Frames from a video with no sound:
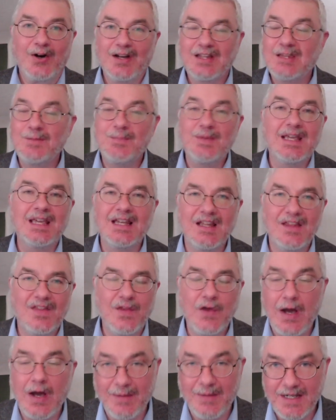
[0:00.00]
at the beginning of the
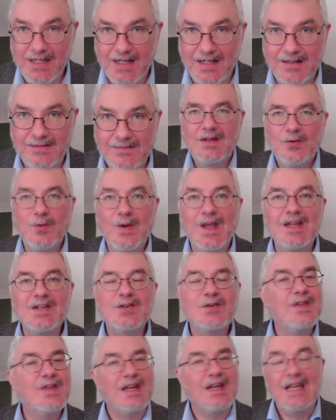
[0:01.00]
Amidah. We enter
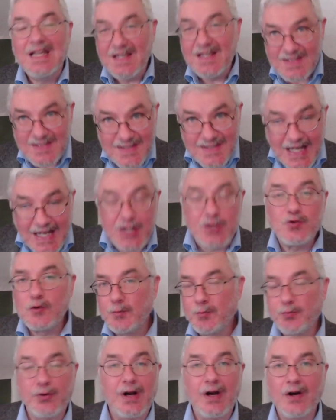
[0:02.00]
the central
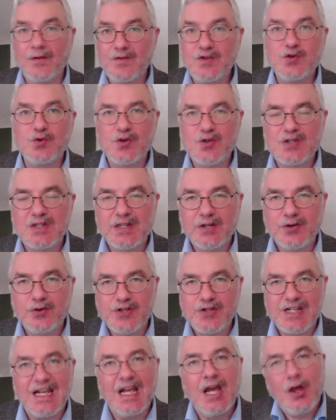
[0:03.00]
prayer of Jewish
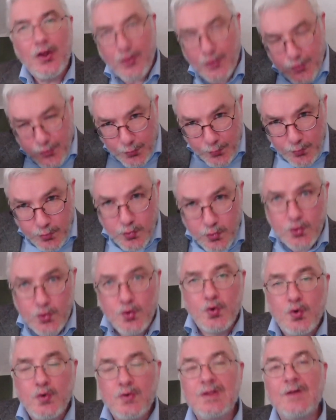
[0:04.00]
liturgy
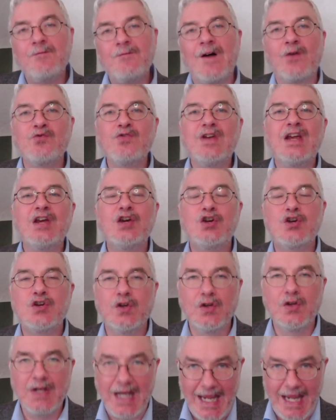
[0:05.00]
through the
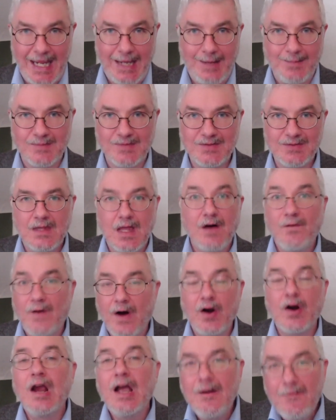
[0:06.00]
foundational names of
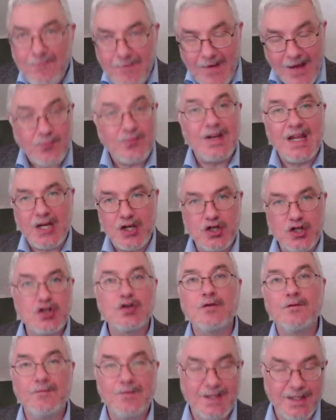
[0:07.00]
our foundational
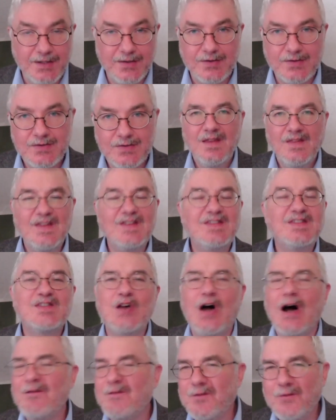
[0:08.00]
figures. This is
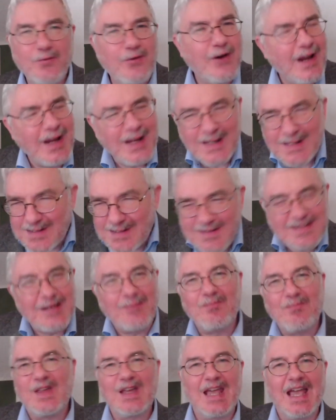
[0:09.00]
often phrased
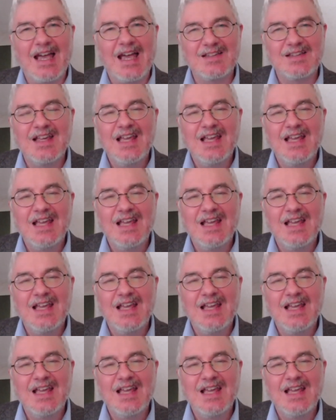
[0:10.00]
something as,